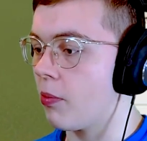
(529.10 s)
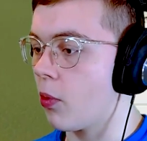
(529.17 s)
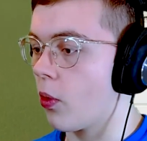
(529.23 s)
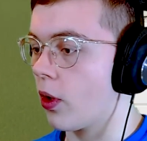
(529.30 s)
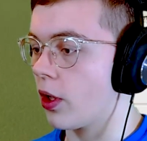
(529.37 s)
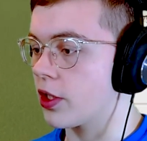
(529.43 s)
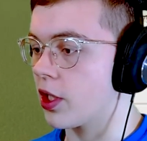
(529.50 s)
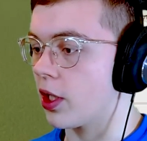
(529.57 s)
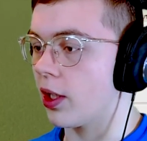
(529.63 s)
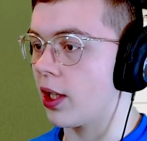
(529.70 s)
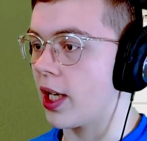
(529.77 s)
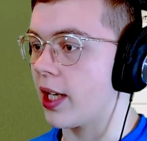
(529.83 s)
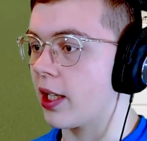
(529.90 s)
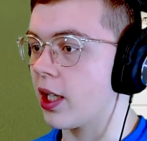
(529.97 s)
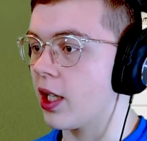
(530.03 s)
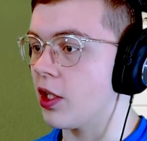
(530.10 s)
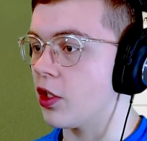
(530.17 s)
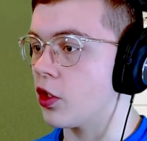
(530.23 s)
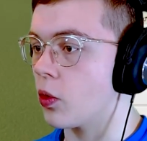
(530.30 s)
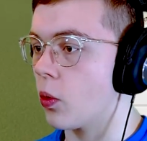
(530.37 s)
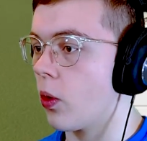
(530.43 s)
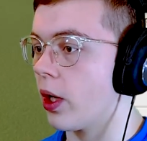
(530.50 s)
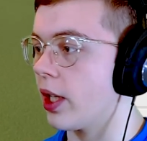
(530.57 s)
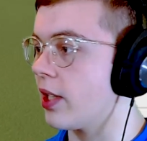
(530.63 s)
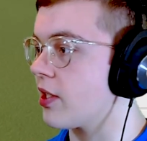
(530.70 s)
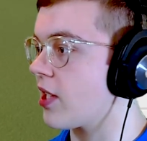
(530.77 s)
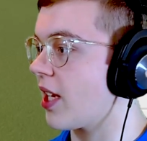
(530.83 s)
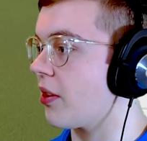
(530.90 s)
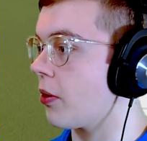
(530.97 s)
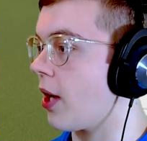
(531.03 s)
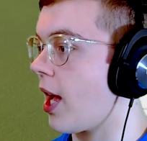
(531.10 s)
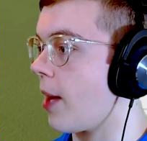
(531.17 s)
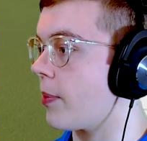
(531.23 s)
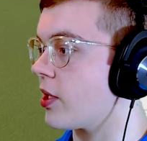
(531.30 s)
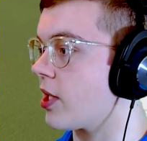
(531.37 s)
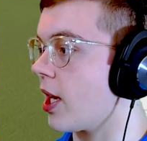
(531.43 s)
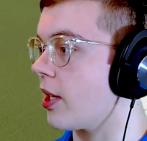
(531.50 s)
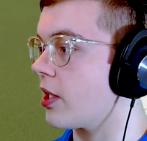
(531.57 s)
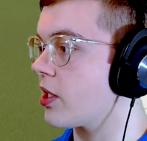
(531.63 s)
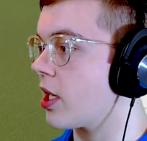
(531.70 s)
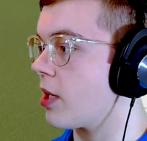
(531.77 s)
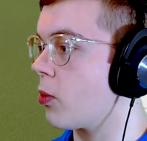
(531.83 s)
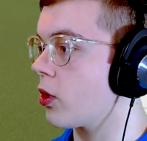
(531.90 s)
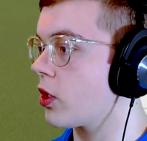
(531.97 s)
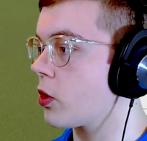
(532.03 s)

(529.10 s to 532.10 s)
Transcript: more to like enjoy inside their habitat. Let's get more